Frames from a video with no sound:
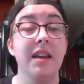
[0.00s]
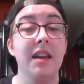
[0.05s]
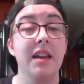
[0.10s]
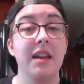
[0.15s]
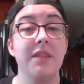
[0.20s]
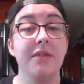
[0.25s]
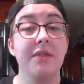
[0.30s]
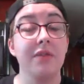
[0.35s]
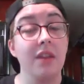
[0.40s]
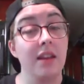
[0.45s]

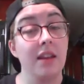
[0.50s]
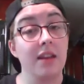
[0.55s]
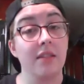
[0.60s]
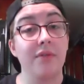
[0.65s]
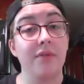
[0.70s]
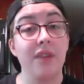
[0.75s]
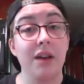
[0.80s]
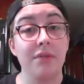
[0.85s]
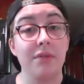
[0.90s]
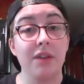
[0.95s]
If it is
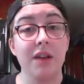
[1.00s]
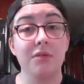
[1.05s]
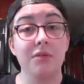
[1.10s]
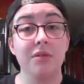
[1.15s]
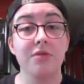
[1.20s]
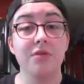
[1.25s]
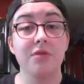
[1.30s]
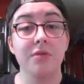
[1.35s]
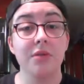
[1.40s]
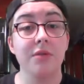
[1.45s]
found out
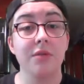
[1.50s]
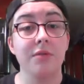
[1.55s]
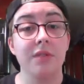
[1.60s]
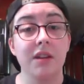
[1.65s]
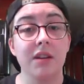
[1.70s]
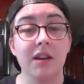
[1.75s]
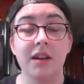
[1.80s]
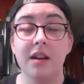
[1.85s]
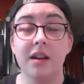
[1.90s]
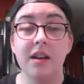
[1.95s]
that you're
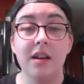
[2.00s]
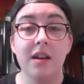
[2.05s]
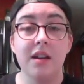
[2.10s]
using